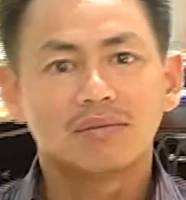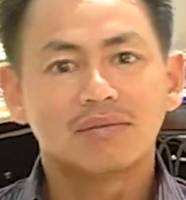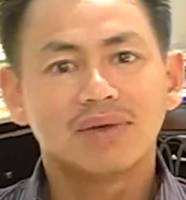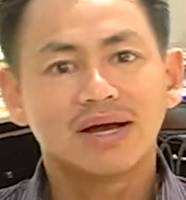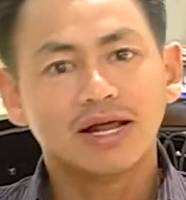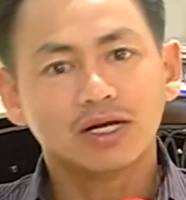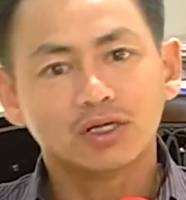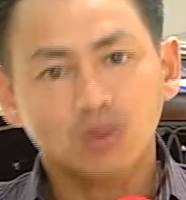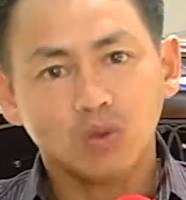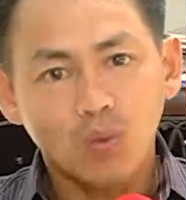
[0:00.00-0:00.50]

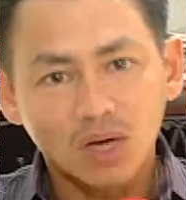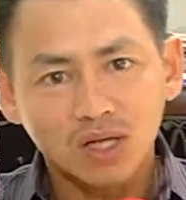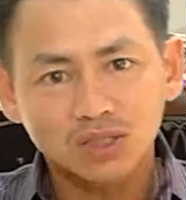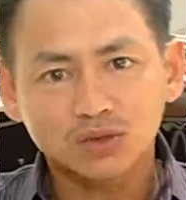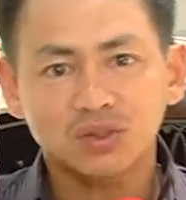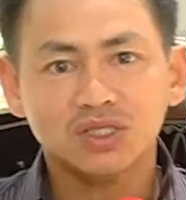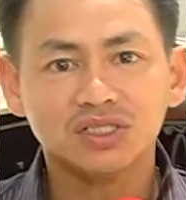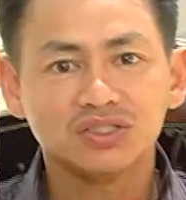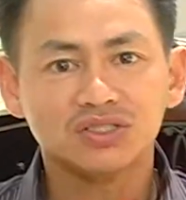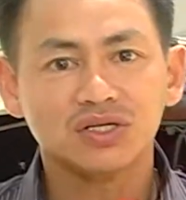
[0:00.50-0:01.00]
But I
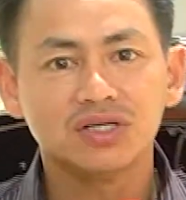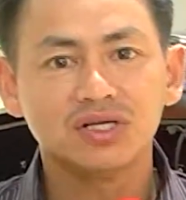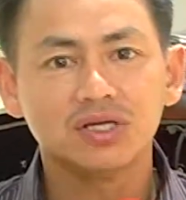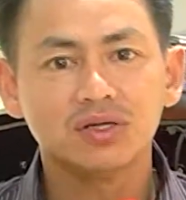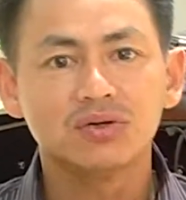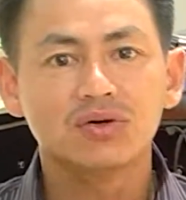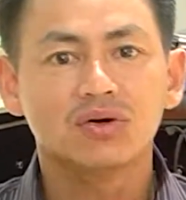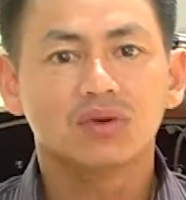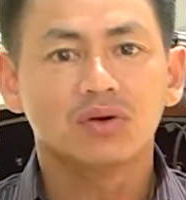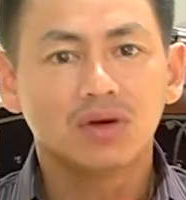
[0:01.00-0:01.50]
want to
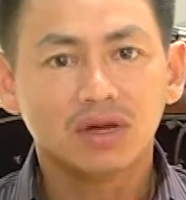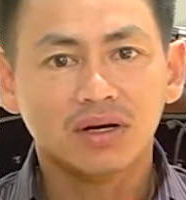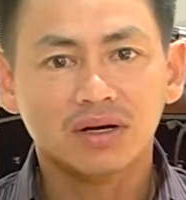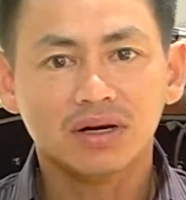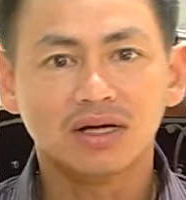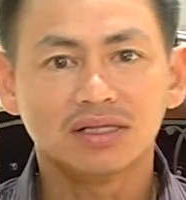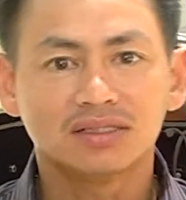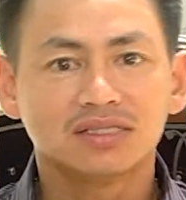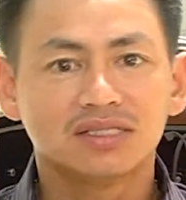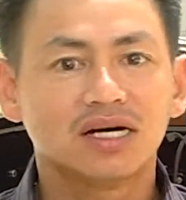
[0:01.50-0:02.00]
introduce you
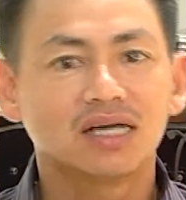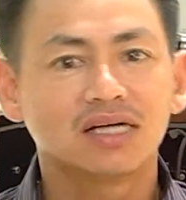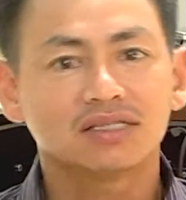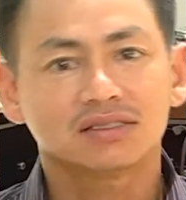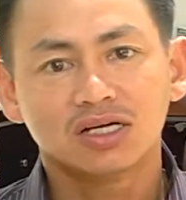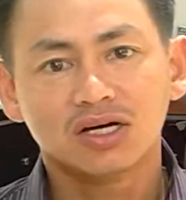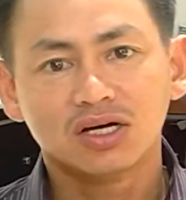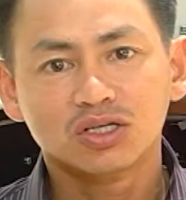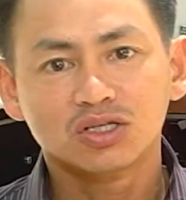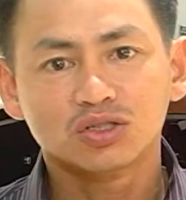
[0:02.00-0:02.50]
the
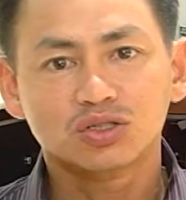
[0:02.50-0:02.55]
third